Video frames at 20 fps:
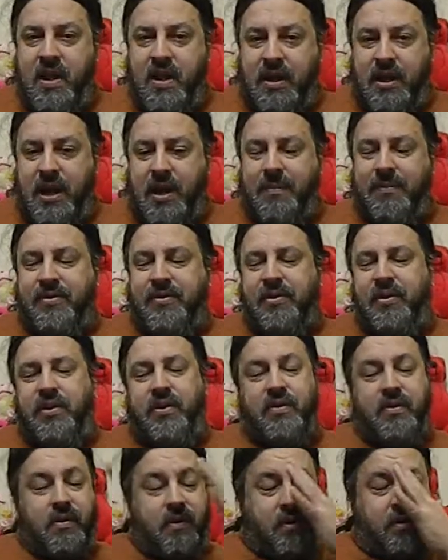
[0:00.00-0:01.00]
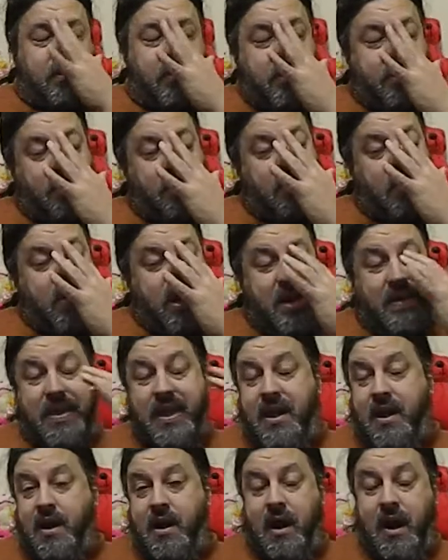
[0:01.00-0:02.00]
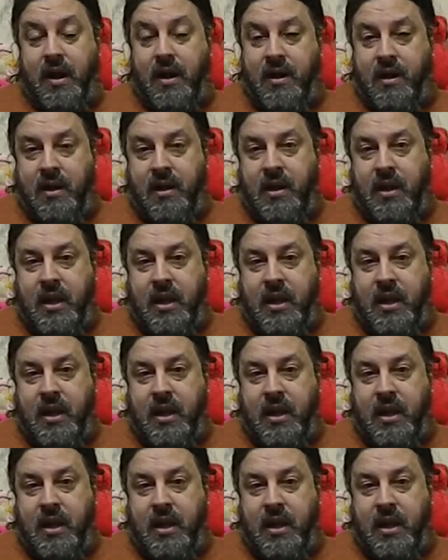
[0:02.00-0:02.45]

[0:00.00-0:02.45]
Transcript: come to you to you the way they are,